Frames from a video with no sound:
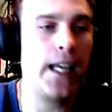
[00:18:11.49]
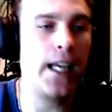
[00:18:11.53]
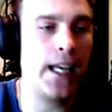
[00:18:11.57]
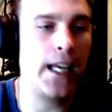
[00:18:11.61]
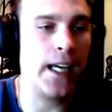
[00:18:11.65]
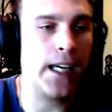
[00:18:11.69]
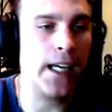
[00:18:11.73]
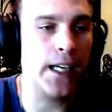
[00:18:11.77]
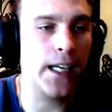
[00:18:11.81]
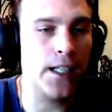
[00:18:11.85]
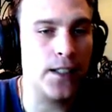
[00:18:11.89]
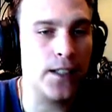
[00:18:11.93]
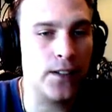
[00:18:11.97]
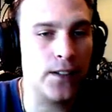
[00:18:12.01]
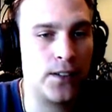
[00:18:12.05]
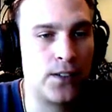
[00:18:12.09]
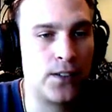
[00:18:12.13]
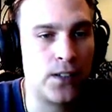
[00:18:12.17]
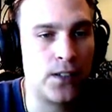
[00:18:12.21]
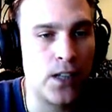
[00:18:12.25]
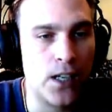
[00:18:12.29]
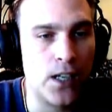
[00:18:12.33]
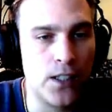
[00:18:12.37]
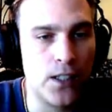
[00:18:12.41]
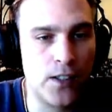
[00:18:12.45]

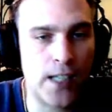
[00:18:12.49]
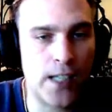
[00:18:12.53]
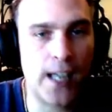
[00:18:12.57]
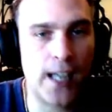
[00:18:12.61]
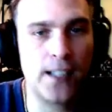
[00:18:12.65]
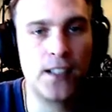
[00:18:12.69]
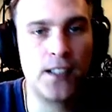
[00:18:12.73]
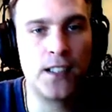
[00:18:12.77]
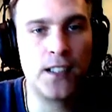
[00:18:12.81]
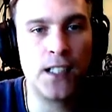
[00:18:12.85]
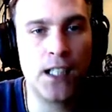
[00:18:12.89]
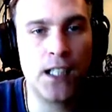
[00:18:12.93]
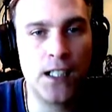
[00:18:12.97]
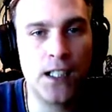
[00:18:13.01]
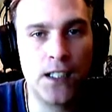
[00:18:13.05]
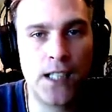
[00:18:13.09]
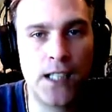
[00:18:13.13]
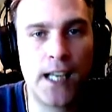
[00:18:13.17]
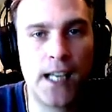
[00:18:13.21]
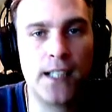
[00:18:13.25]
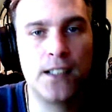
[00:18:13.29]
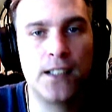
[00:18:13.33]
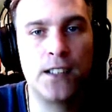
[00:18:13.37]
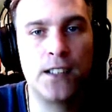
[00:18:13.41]
is testing,